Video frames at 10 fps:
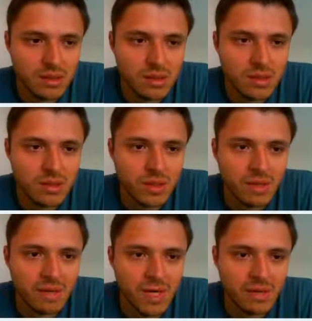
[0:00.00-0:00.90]
into
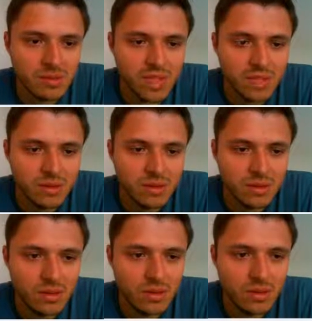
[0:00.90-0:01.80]
e5 somehow,
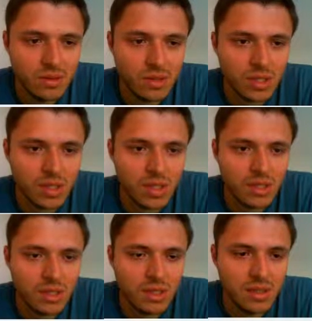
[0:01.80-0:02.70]
other
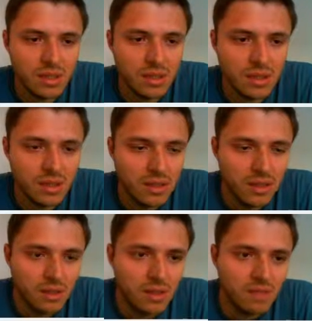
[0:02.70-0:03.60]
than
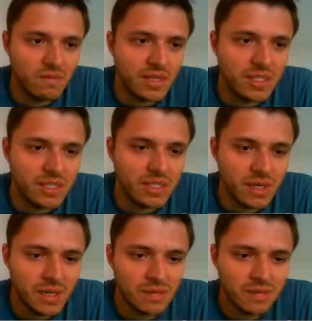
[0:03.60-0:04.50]
by
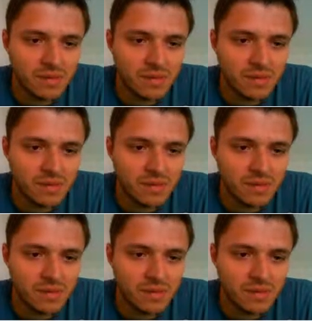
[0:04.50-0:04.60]
g5.